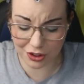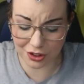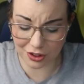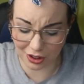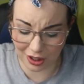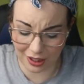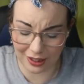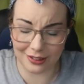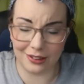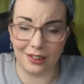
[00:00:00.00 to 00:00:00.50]

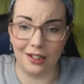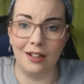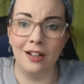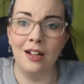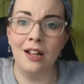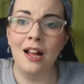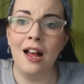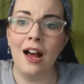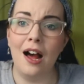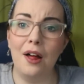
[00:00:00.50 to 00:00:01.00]
Tiger.
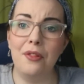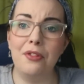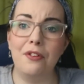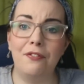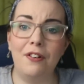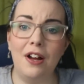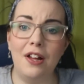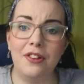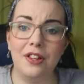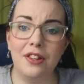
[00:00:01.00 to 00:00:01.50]
And the
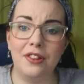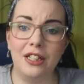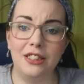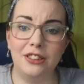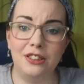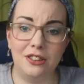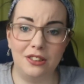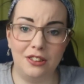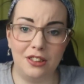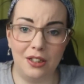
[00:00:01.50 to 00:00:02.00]
fact that
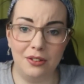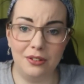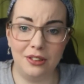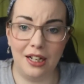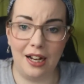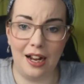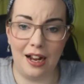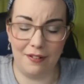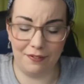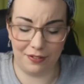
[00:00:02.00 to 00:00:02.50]
they don't
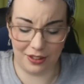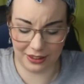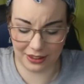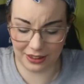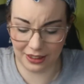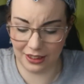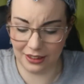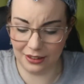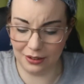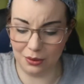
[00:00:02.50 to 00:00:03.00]
have
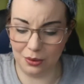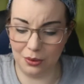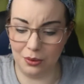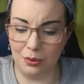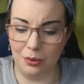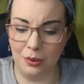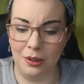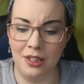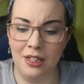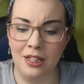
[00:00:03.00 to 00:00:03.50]
like a
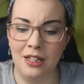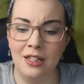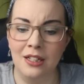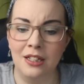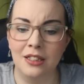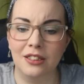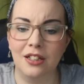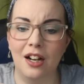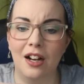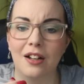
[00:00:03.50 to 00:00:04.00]
little
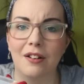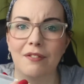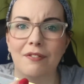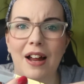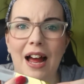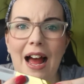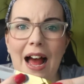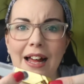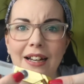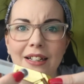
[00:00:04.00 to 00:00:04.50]
kind of
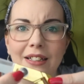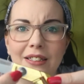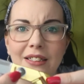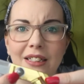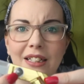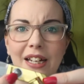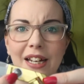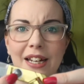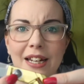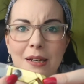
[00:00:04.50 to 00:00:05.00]
Allen
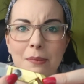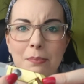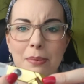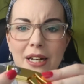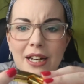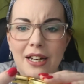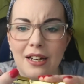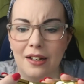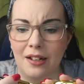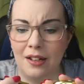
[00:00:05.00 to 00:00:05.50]
key
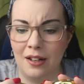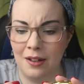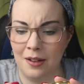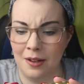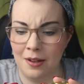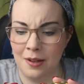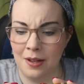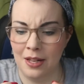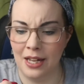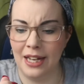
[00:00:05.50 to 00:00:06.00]
bit
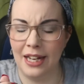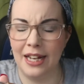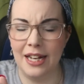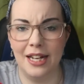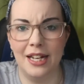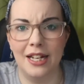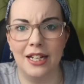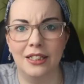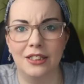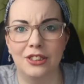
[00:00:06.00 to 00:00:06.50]

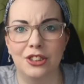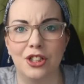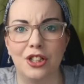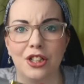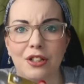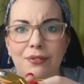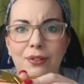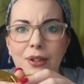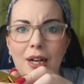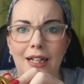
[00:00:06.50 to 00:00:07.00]
here, so
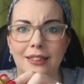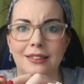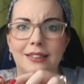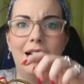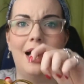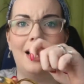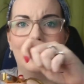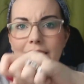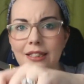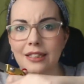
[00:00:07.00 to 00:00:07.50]
that if you had an
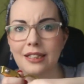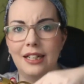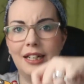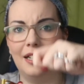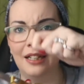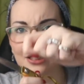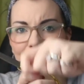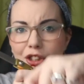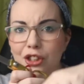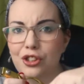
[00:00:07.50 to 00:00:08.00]
Allen
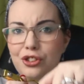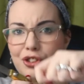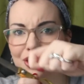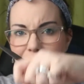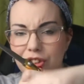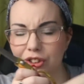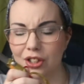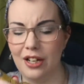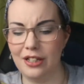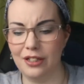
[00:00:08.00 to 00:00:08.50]
key you could
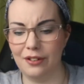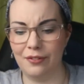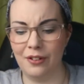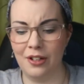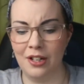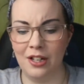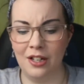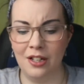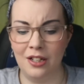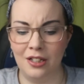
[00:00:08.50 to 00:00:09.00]
just kind of
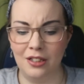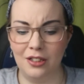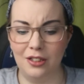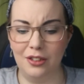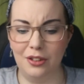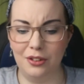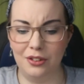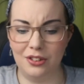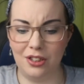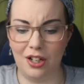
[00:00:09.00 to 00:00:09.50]

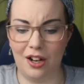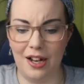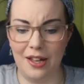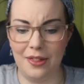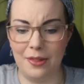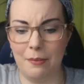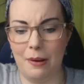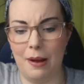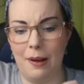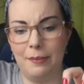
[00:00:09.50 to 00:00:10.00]

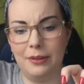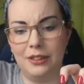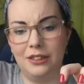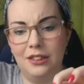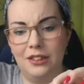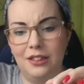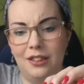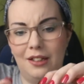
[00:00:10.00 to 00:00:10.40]
tighten them up. I mean,